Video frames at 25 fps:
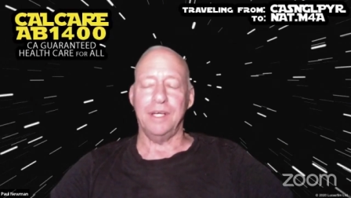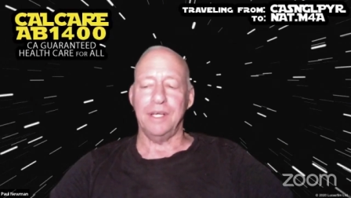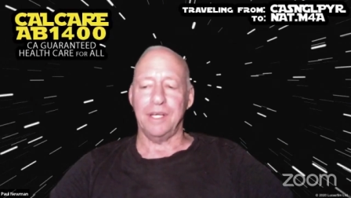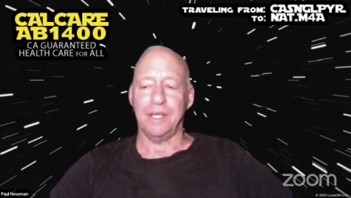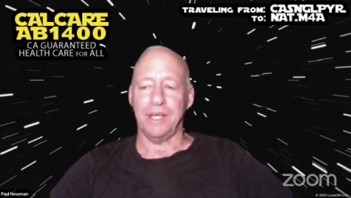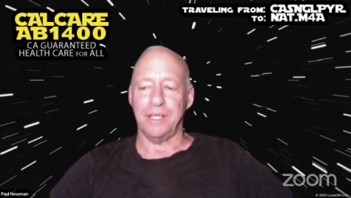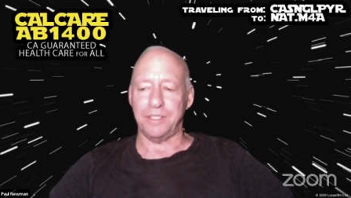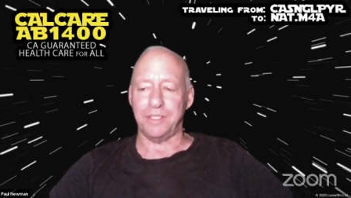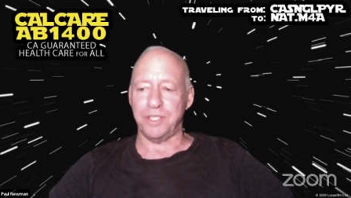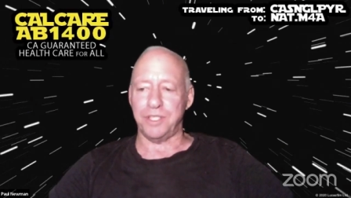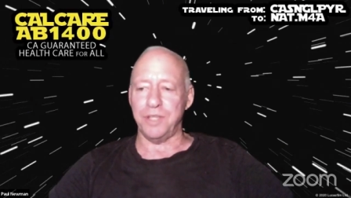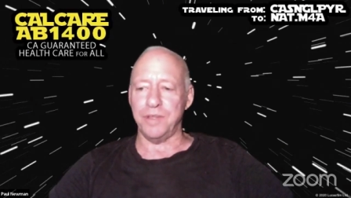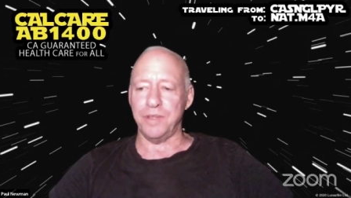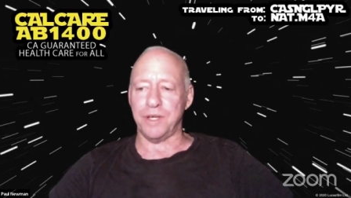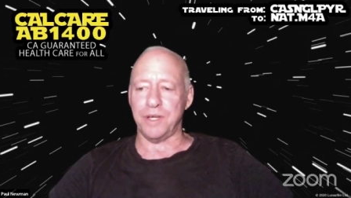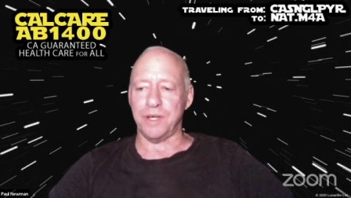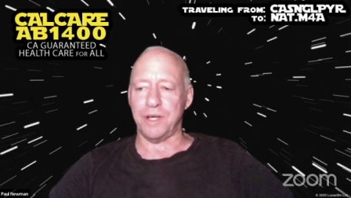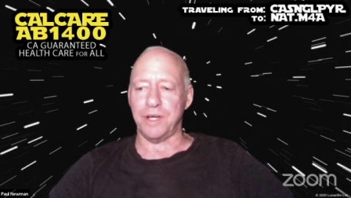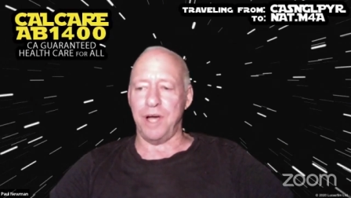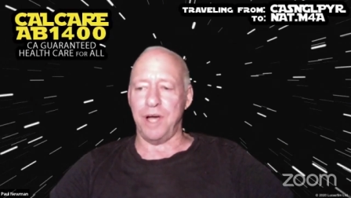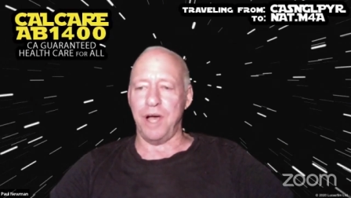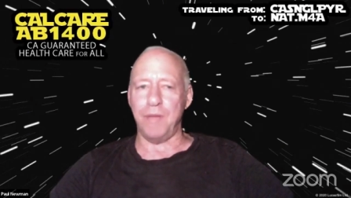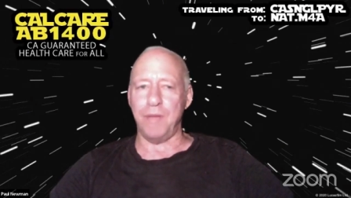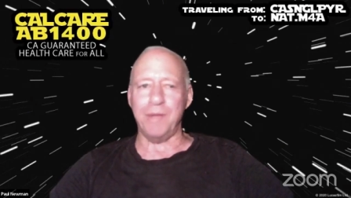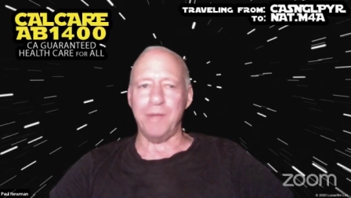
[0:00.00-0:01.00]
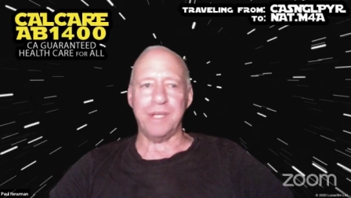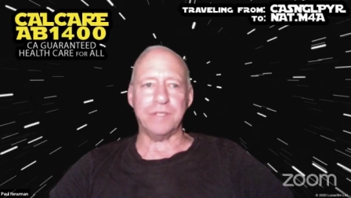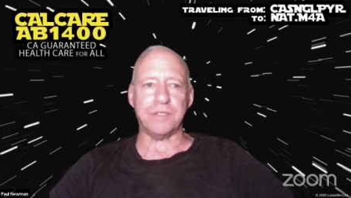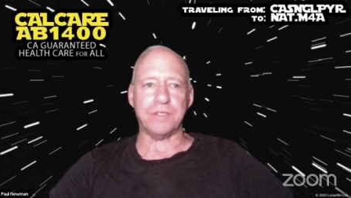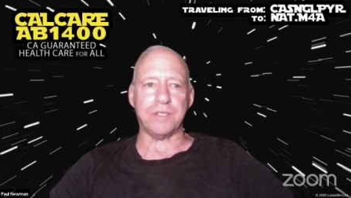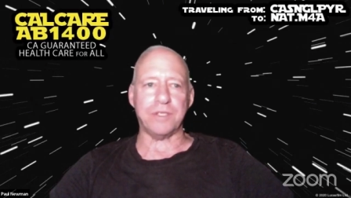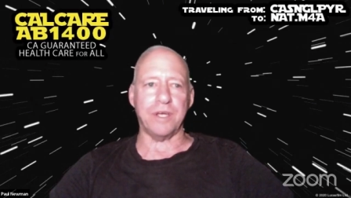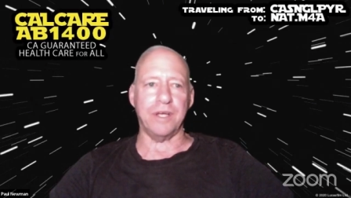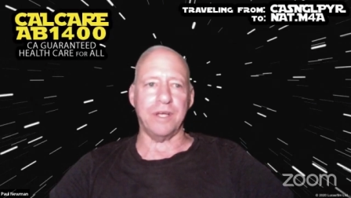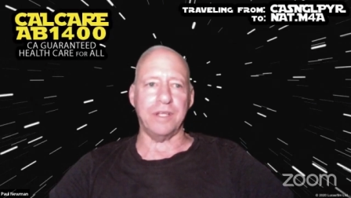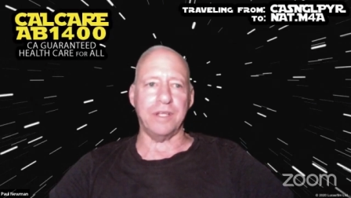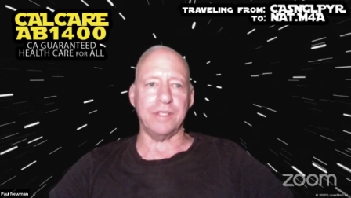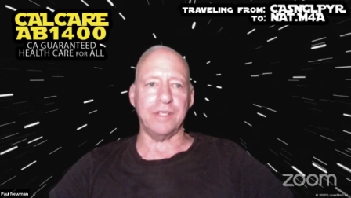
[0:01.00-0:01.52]
It's in the comments,
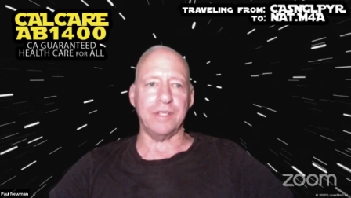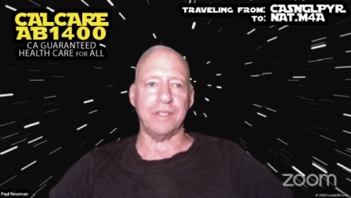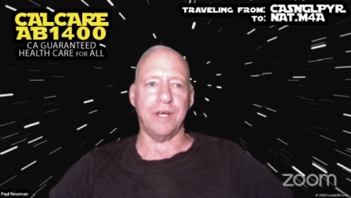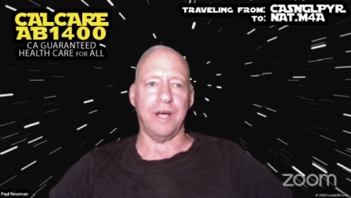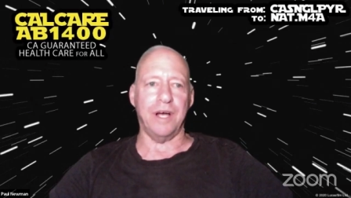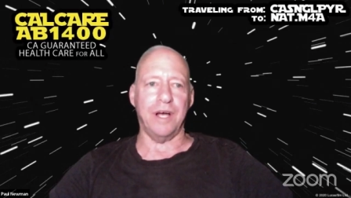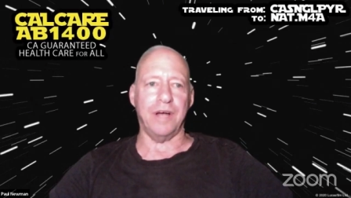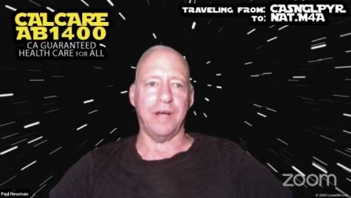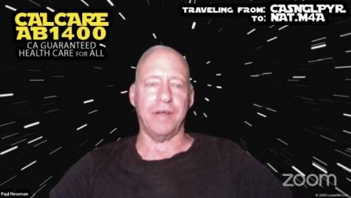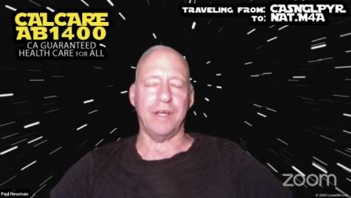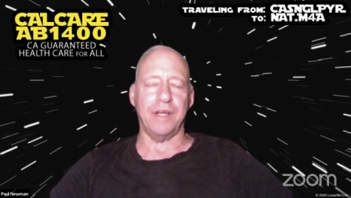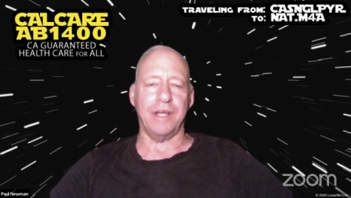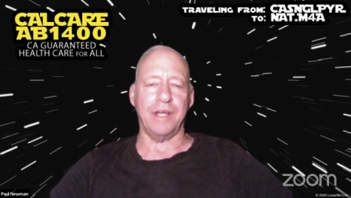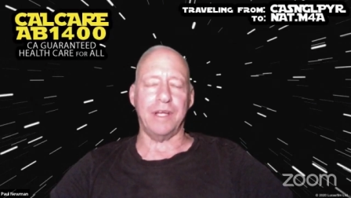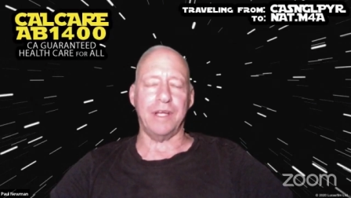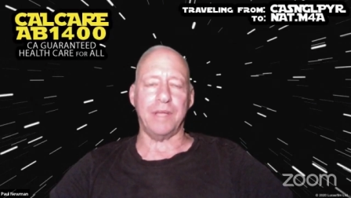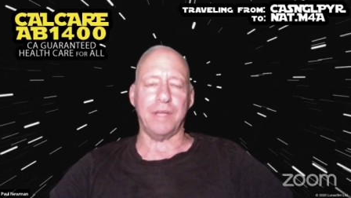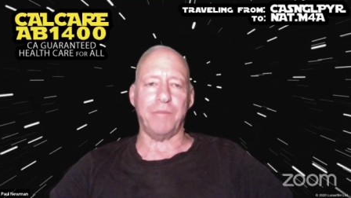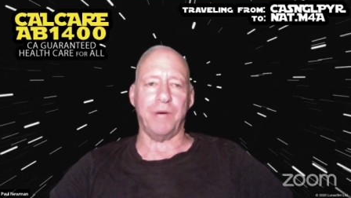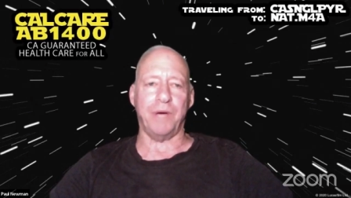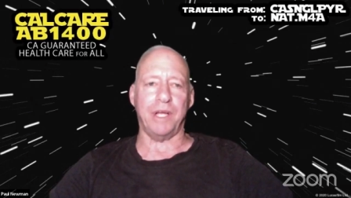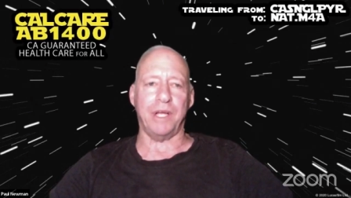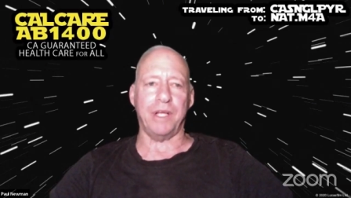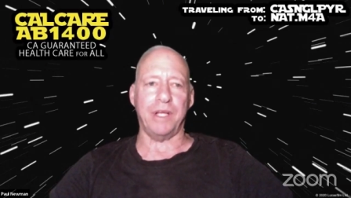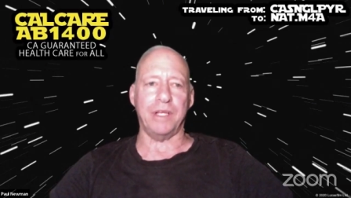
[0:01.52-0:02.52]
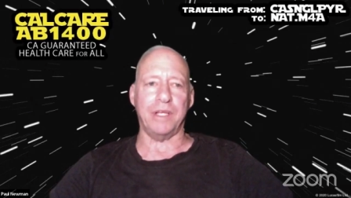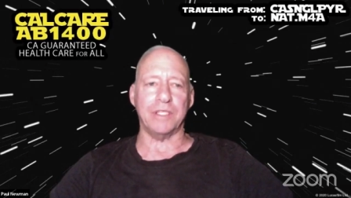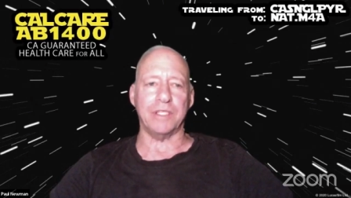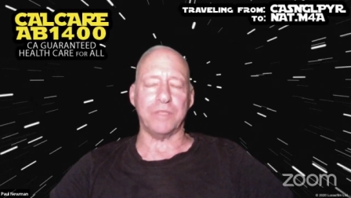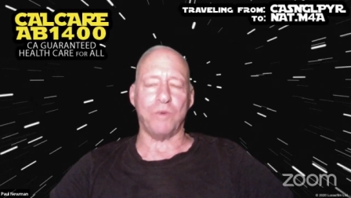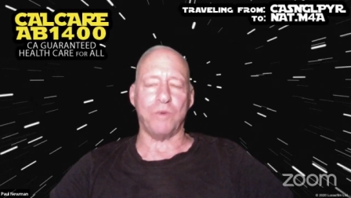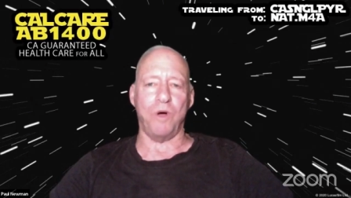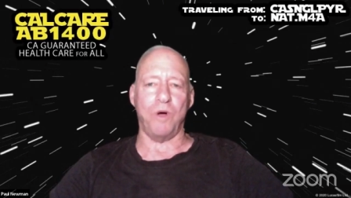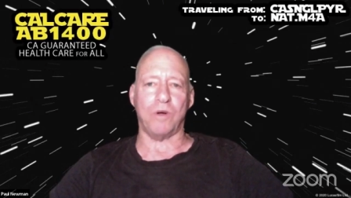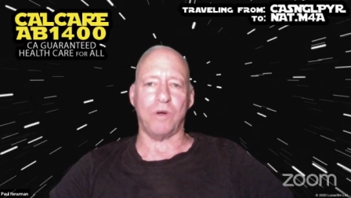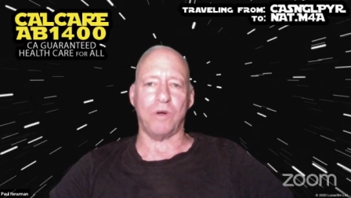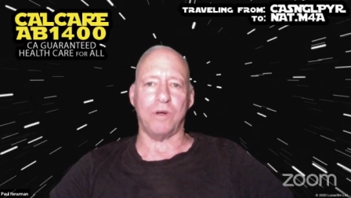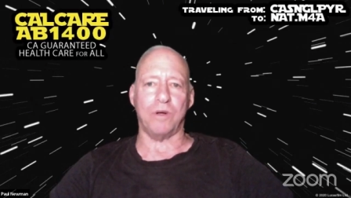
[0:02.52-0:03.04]
and anybody is
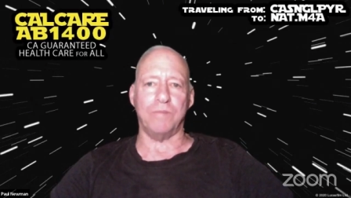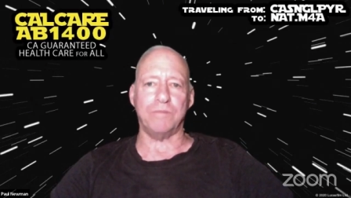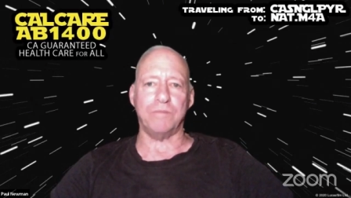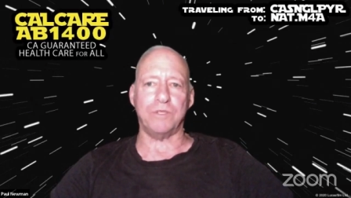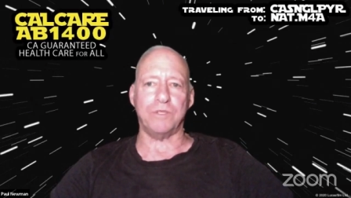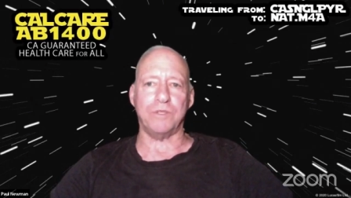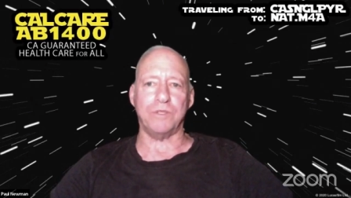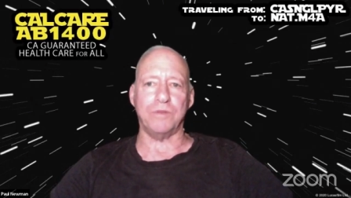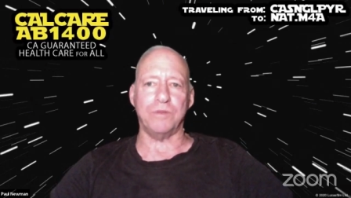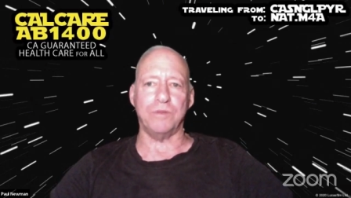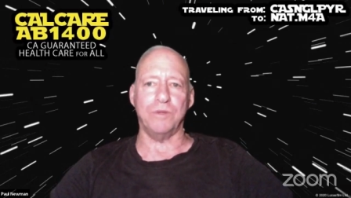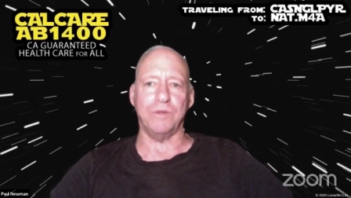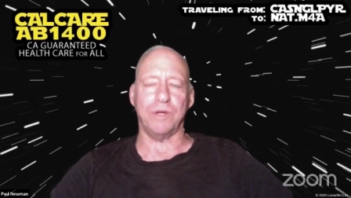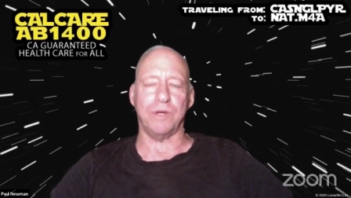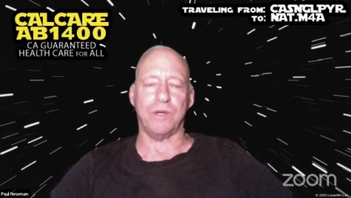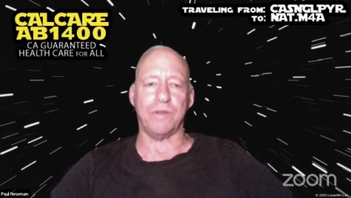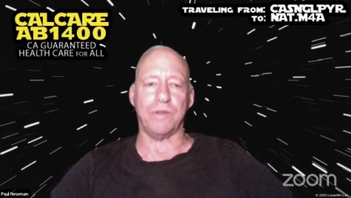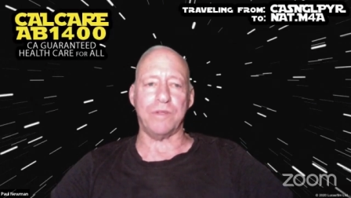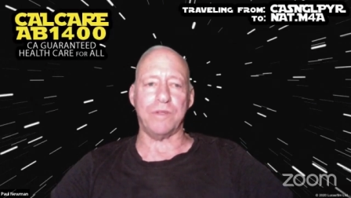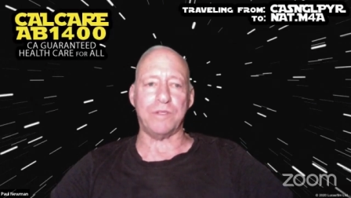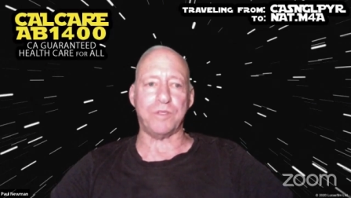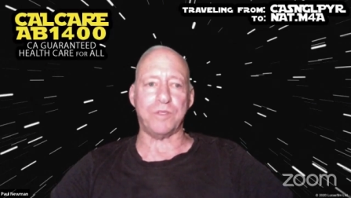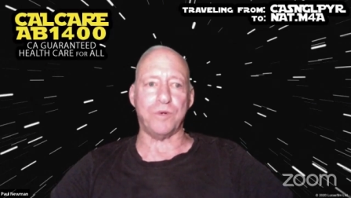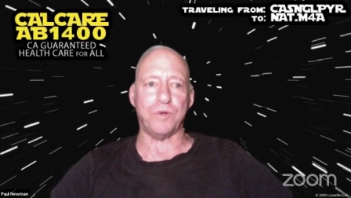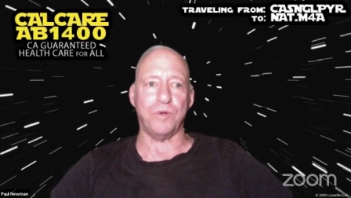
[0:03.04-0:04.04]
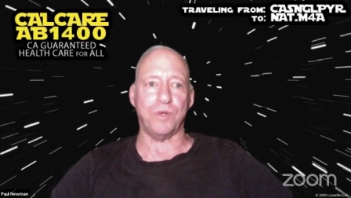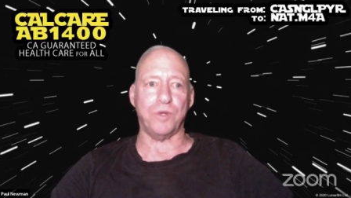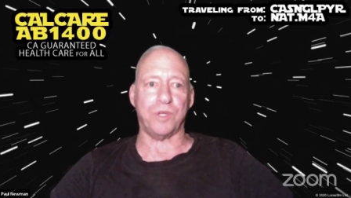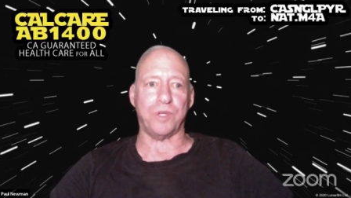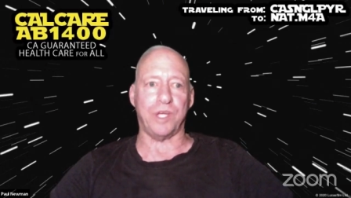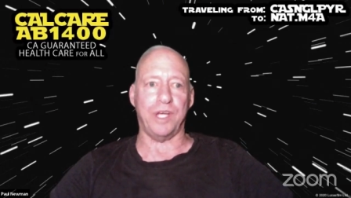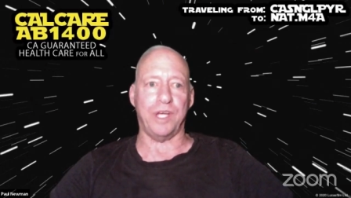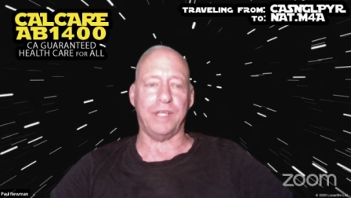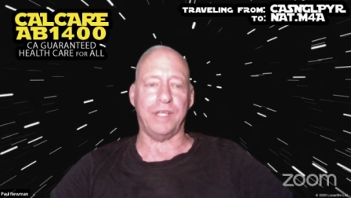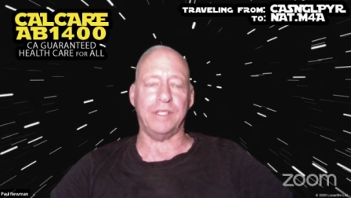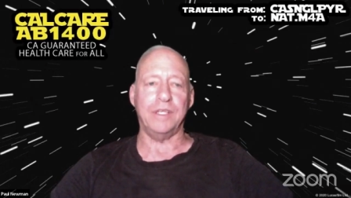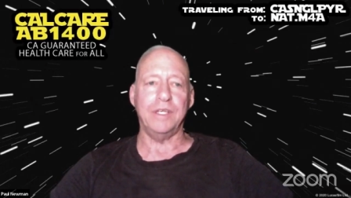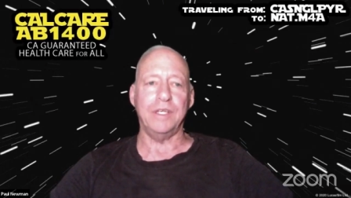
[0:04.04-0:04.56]
welcome to look at the toolkit.